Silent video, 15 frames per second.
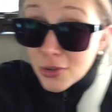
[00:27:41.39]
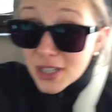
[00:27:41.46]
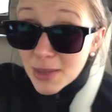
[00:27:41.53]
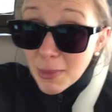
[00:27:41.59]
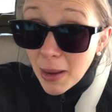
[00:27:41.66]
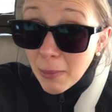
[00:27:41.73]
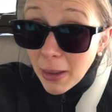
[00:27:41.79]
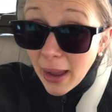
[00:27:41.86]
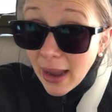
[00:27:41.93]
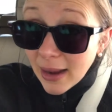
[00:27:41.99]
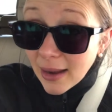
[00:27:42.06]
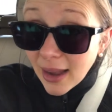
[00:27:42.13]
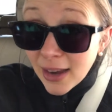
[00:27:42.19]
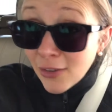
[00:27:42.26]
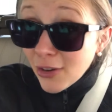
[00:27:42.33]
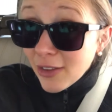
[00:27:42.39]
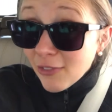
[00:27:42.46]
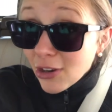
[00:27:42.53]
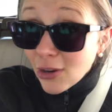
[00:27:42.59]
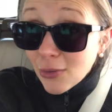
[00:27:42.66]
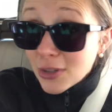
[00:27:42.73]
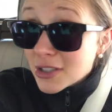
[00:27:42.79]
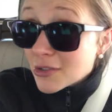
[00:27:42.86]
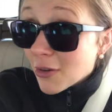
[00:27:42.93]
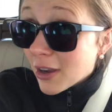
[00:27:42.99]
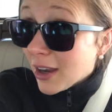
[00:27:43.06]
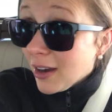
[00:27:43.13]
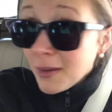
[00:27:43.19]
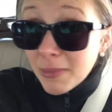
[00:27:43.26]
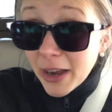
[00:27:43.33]
in my back. I don't even know what's going
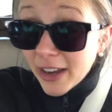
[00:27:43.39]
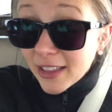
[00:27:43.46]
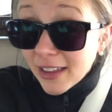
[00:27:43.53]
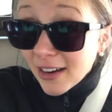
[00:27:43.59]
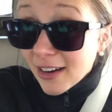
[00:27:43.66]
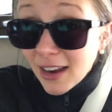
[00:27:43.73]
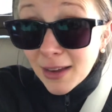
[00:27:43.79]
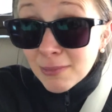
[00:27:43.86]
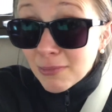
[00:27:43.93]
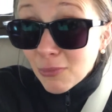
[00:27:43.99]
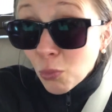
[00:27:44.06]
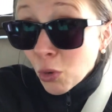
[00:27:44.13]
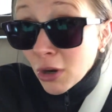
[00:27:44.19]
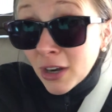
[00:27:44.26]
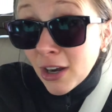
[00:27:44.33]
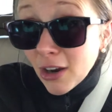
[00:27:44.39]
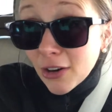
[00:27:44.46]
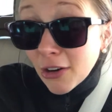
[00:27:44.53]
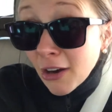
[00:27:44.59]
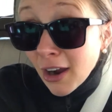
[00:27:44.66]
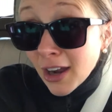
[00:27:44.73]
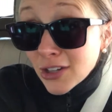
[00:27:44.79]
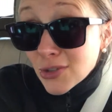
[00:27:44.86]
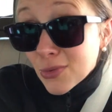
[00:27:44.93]
on back there, and we're in our garage,